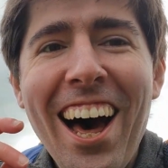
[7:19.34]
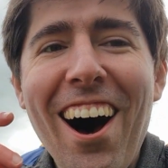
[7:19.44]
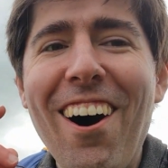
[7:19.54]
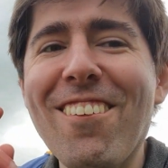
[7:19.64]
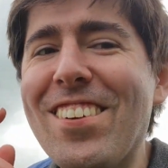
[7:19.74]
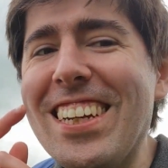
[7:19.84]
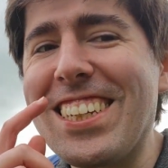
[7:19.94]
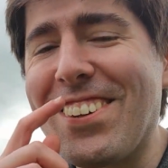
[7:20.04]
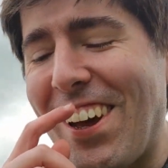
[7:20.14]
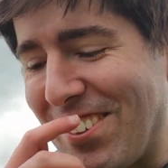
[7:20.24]
Oh, please
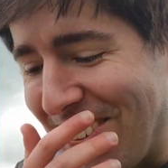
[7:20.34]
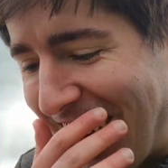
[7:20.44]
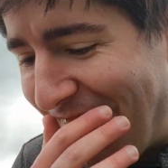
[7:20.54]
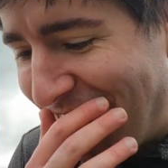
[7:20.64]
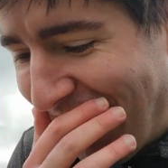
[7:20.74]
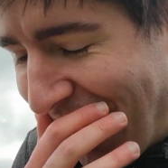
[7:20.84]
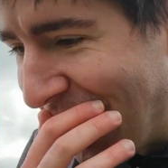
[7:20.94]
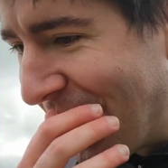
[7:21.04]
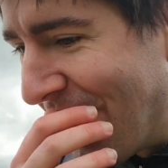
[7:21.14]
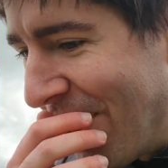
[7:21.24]
tell me that was on camera.
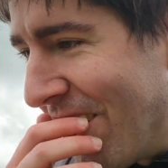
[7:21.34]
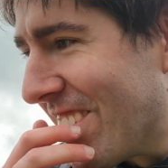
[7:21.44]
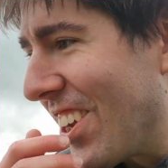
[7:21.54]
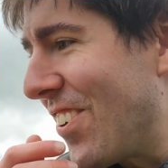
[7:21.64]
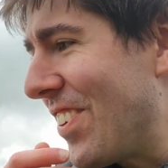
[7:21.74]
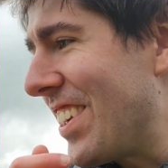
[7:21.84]
Sophie